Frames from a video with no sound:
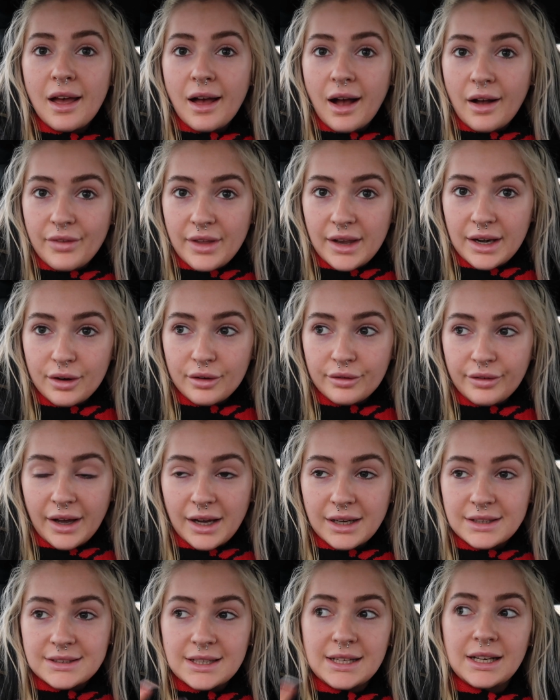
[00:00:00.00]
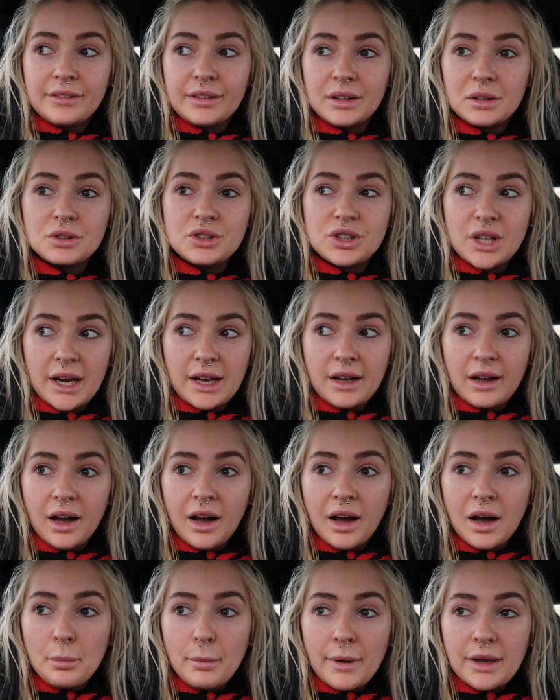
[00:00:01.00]
have their little vaccine have a little
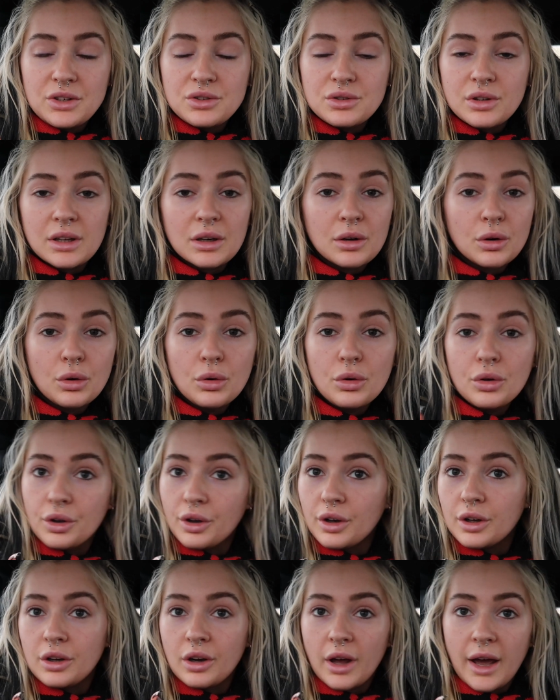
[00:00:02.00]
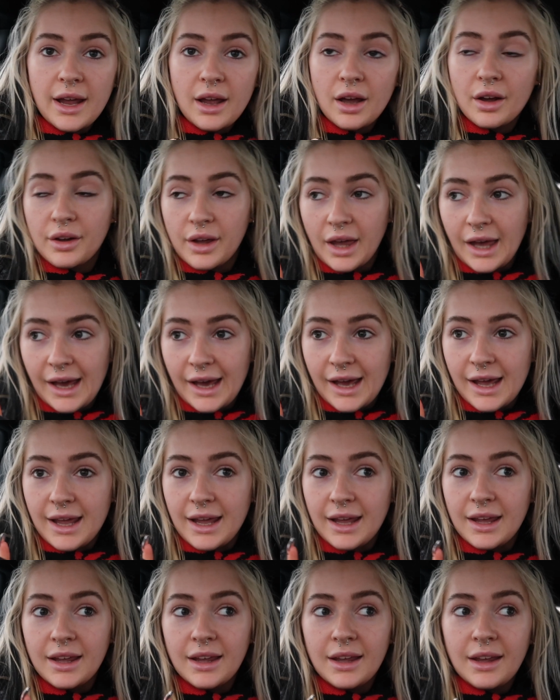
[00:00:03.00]
checkup make sure they're all good and
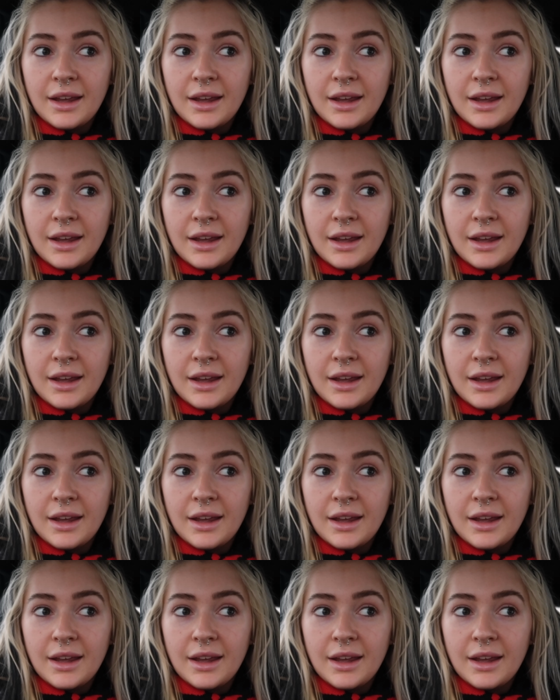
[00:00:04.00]
a-okay